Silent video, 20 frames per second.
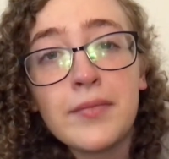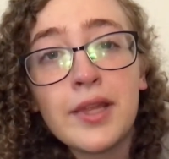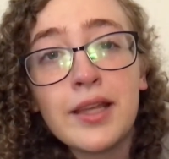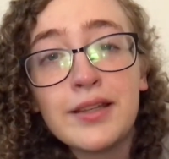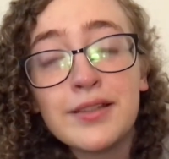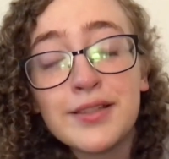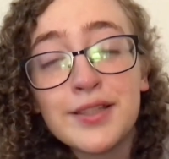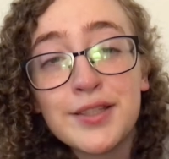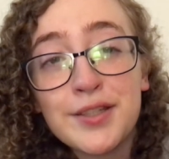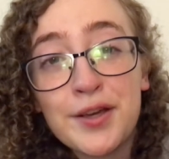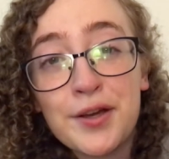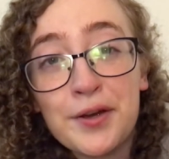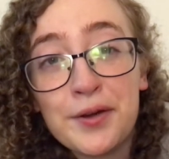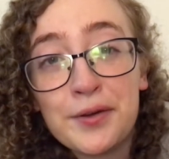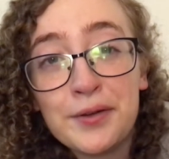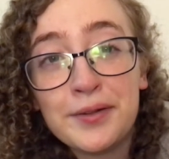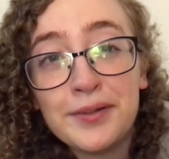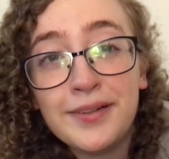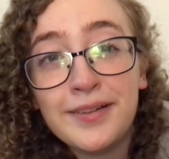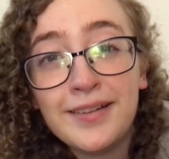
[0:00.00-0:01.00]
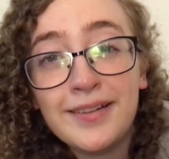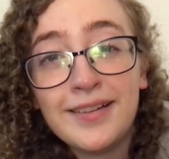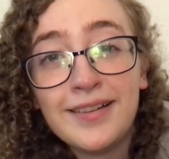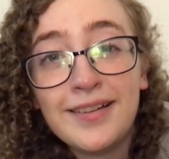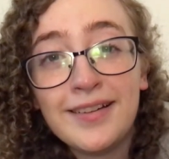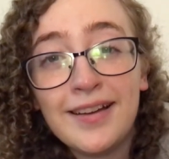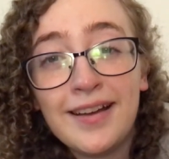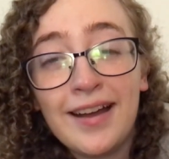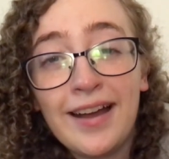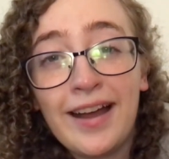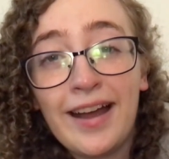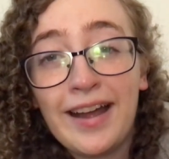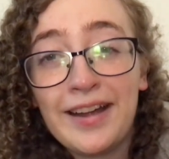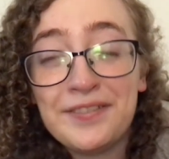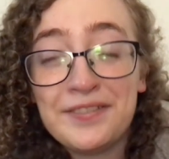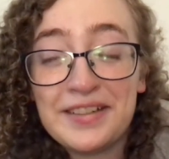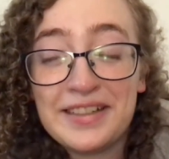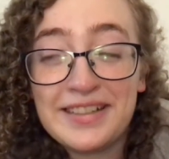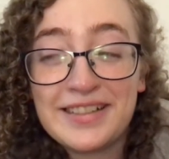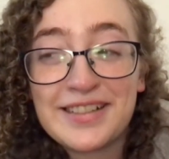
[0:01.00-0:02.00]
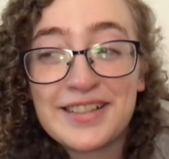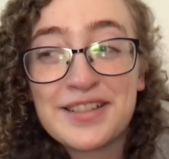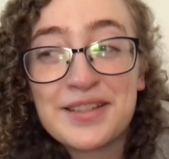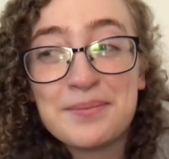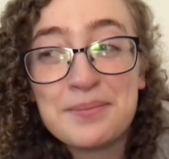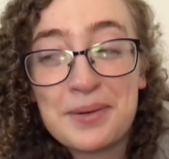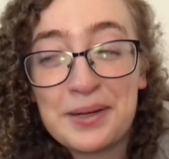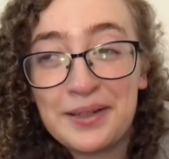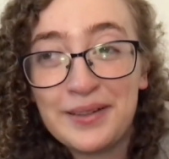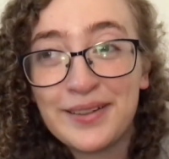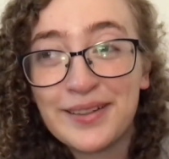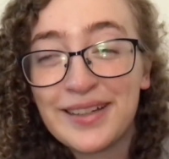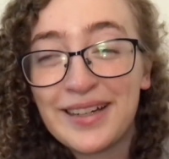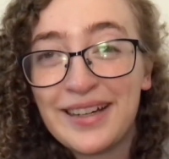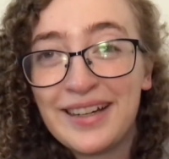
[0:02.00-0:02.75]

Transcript: So, I finished the book.